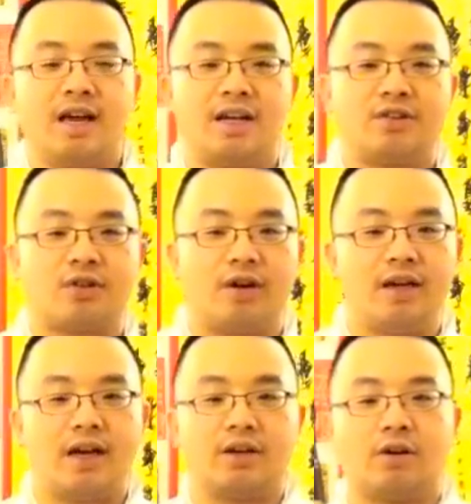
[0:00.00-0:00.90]
Enjoy,
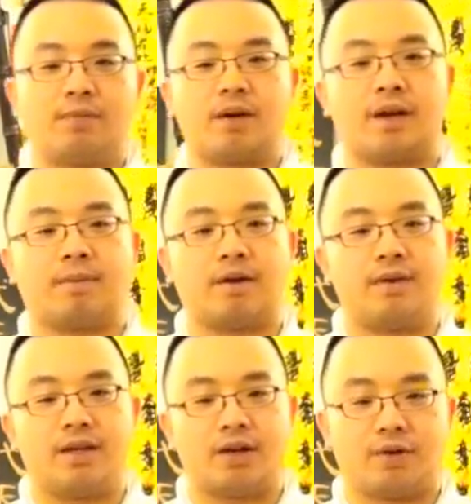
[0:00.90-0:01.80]
and hope you like my
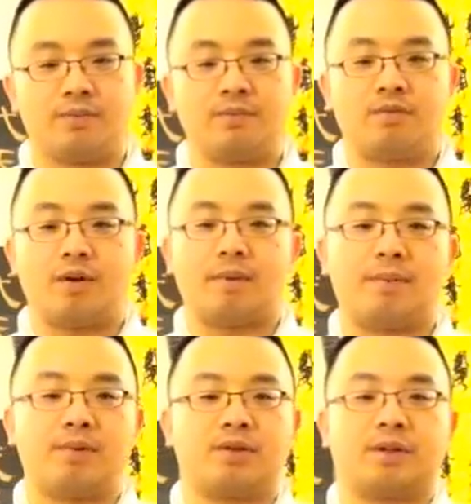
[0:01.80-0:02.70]
video.
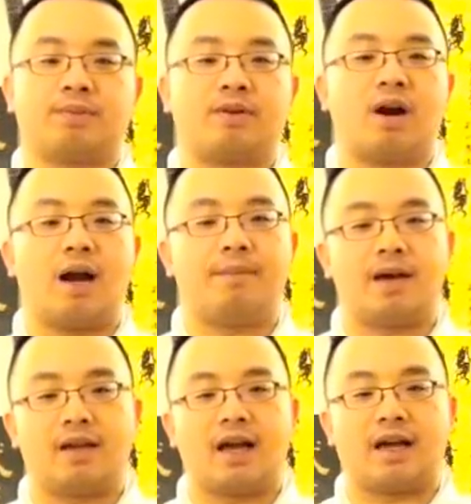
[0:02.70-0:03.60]
Remember to subscribe
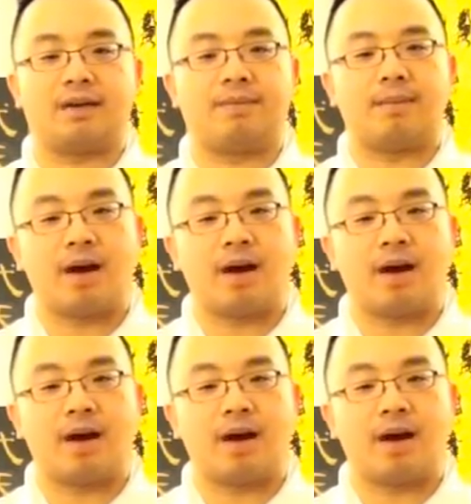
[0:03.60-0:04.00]
and like. Bye